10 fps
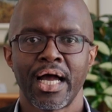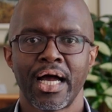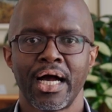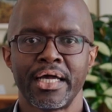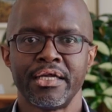
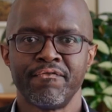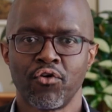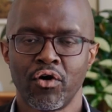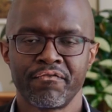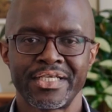are
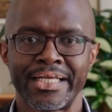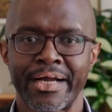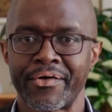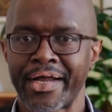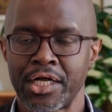involved in
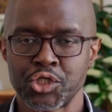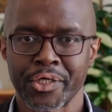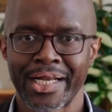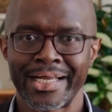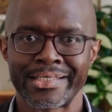
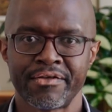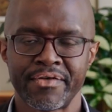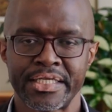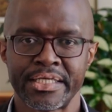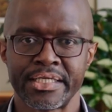agricultural
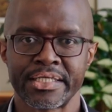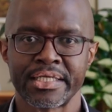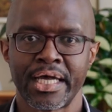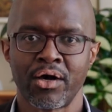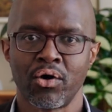
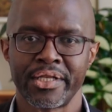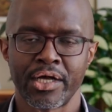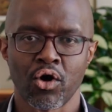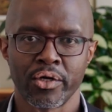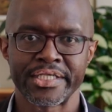activities on
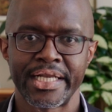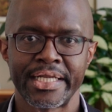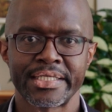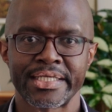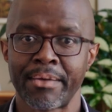the
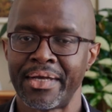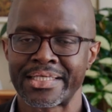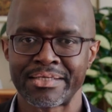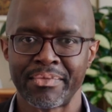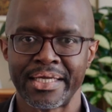continent. Some
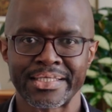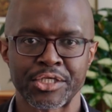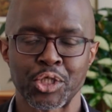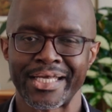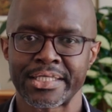estimates
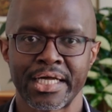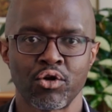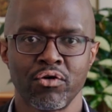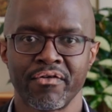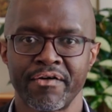suggest that
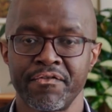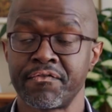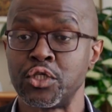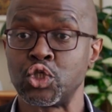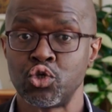over
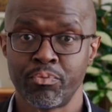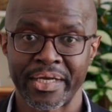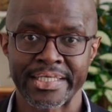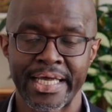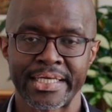
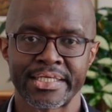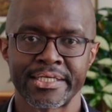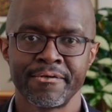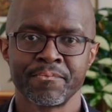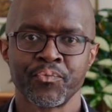
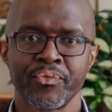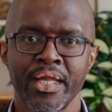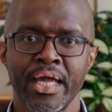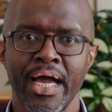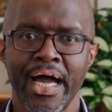52%
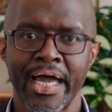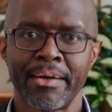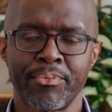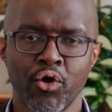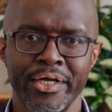are
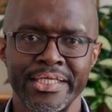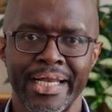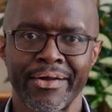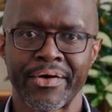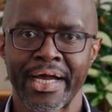employed
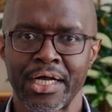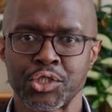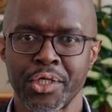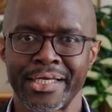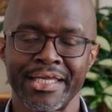in
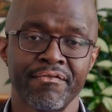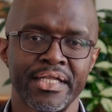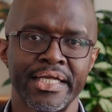agriculture, and given